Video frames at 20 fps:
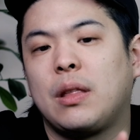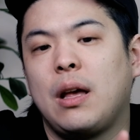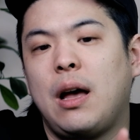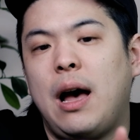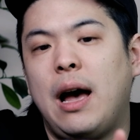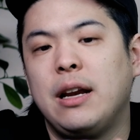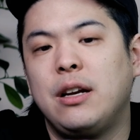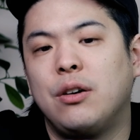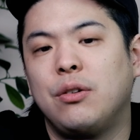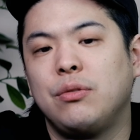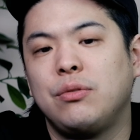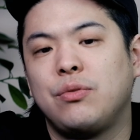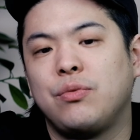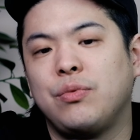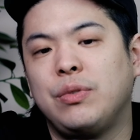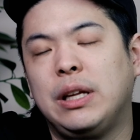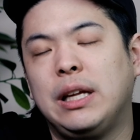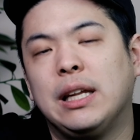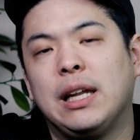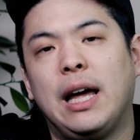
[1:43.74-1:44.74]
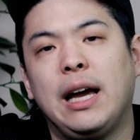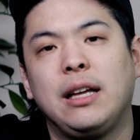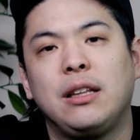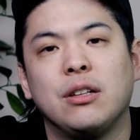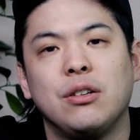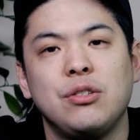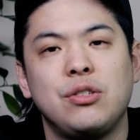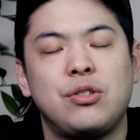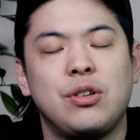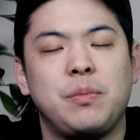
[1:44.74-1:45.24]
I don't really like
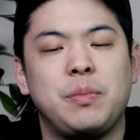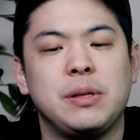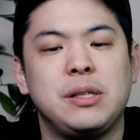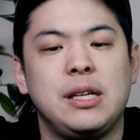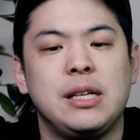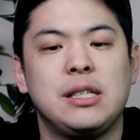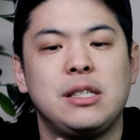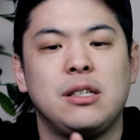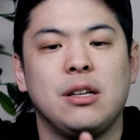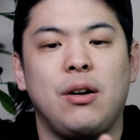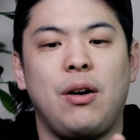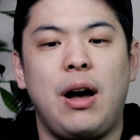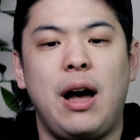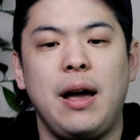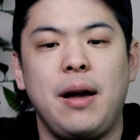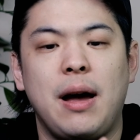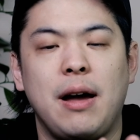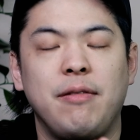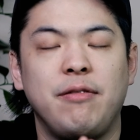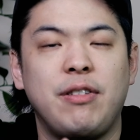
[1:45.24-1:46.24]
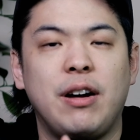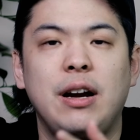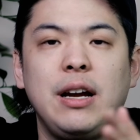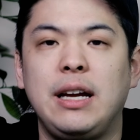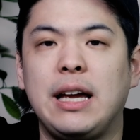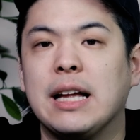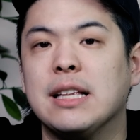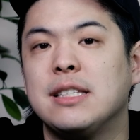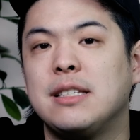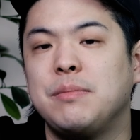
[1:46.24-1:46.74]
those drip assists. So I'm very
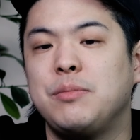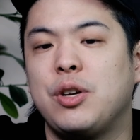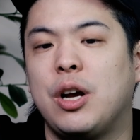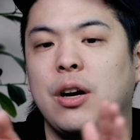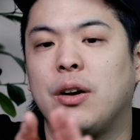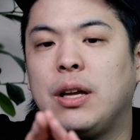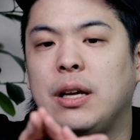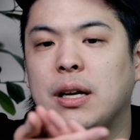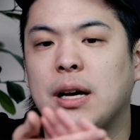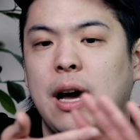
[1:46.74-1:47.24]
against them generally.